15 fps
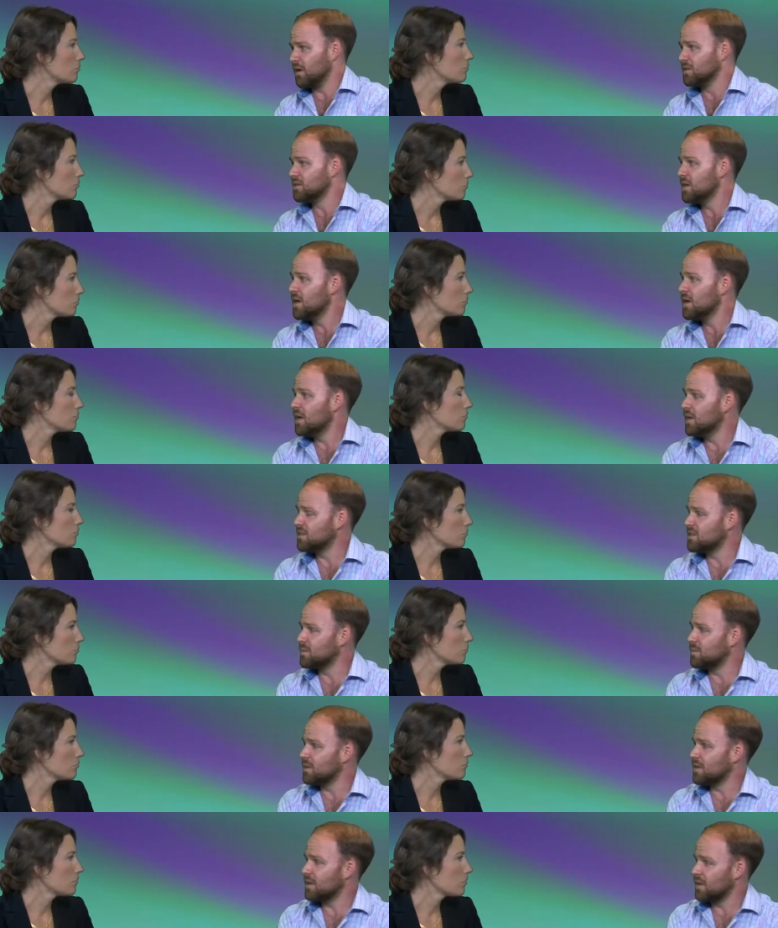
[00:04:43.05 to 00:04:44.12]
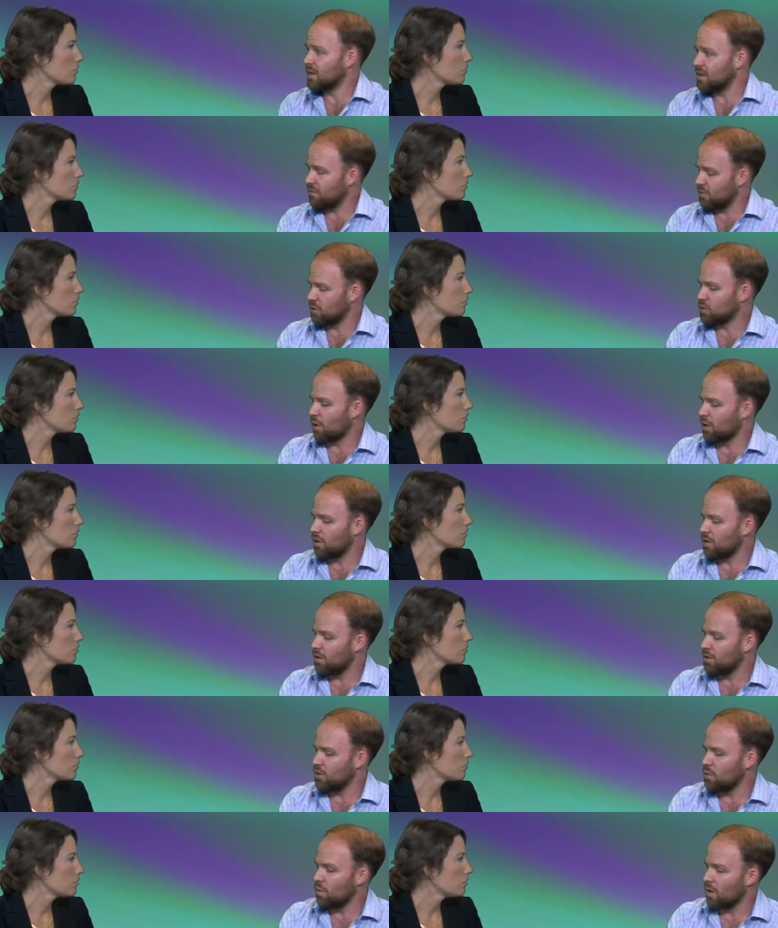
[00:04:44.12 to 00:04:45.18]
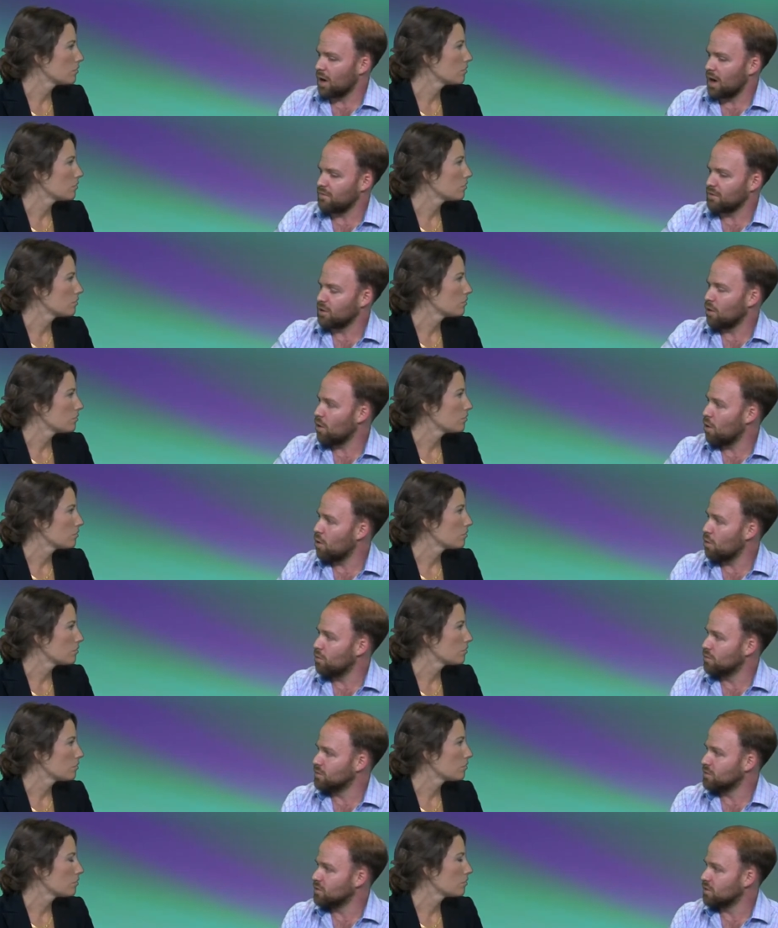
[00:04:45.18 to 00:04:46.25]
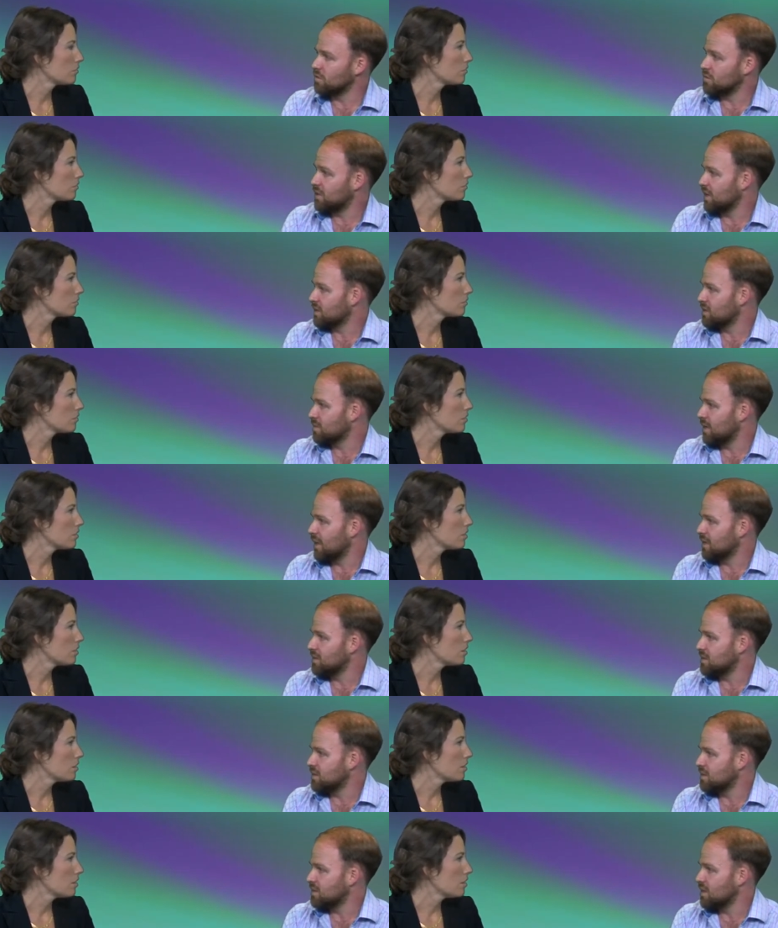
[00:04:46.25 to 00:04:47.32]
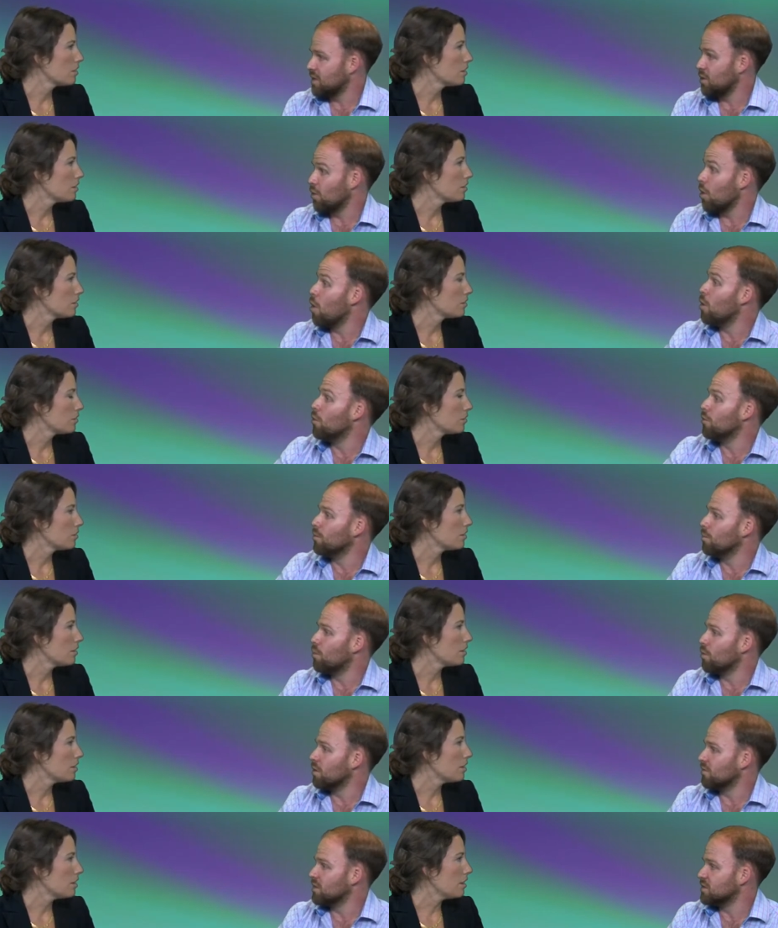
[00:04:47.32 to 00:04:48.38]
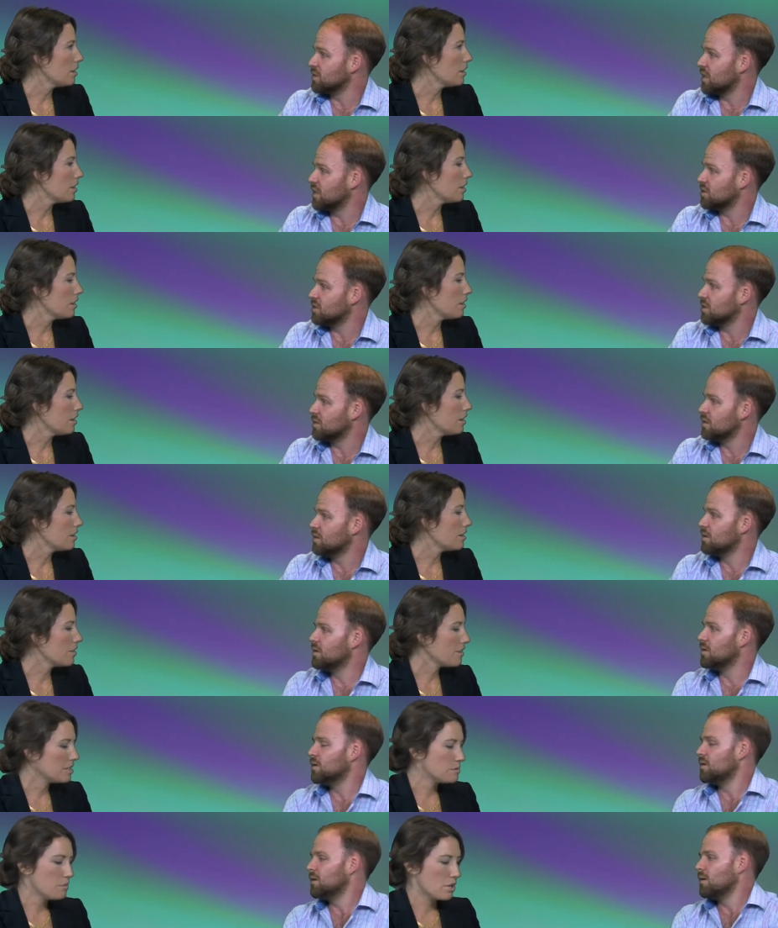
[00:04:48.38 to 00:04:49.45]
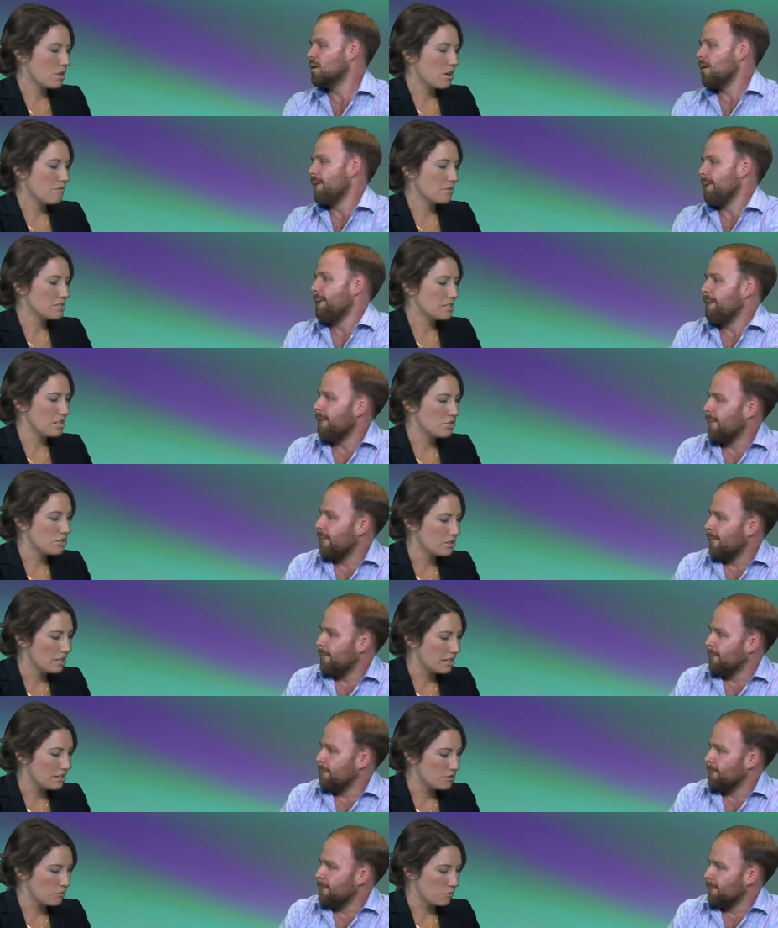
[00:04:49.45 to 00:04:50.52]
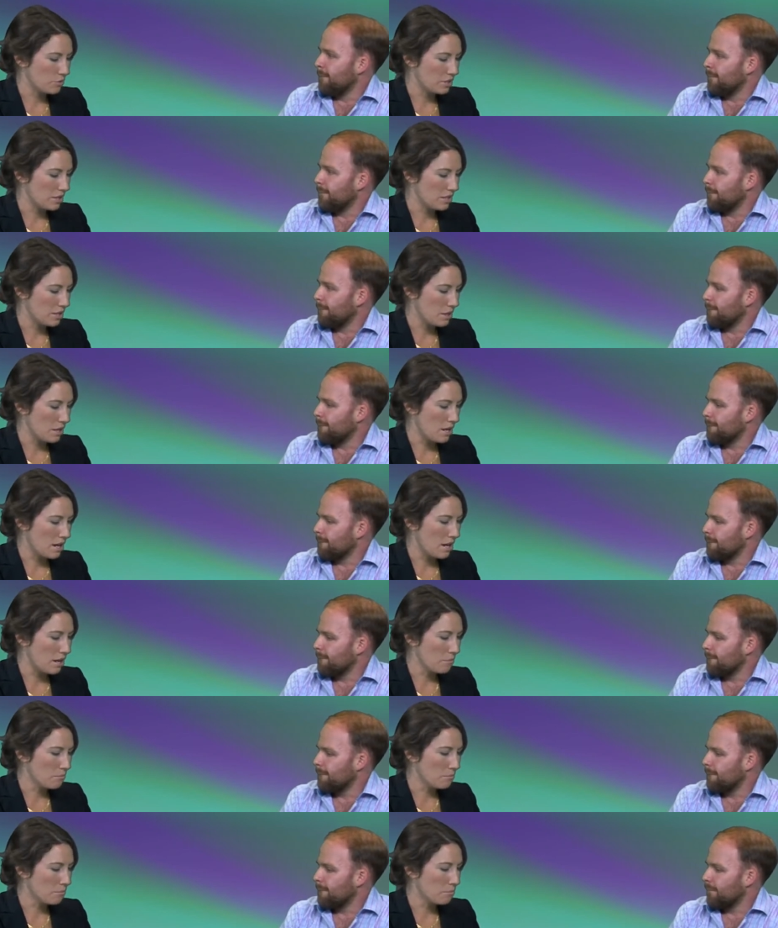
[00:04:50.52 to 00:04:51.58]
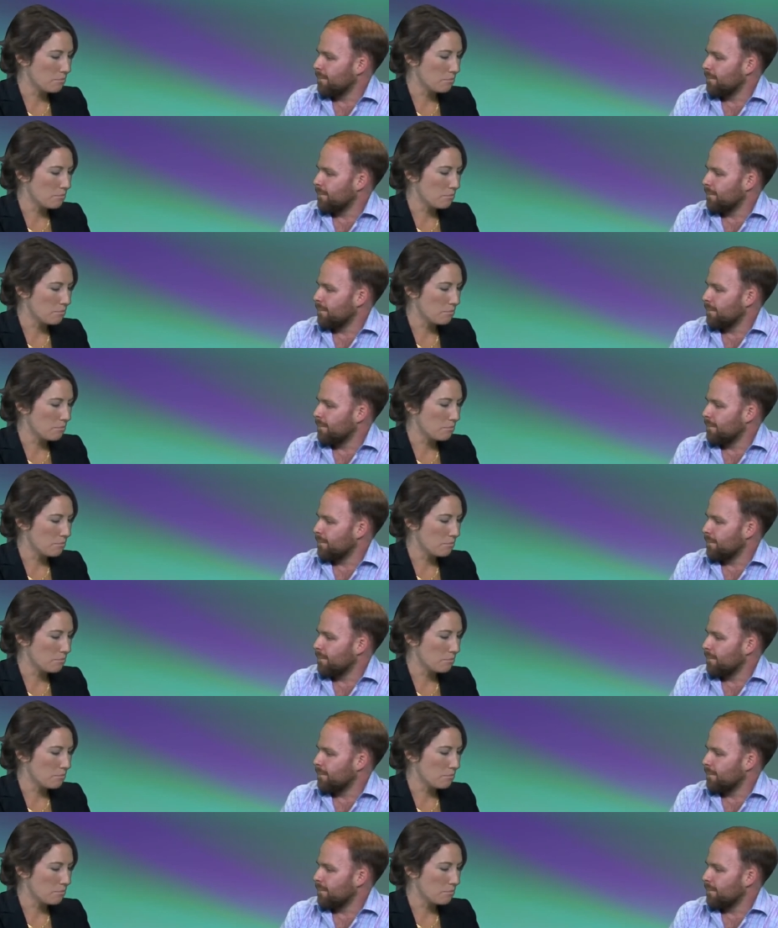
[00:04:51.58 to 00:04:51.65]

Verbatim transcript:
Speaker 1: us. Mm -hmm. It's mm-hmm. simply that like if you're charter, you are having your own sort of checks and balances and your own board of education.
Speaker 2: Now that's been a conversation that is really um,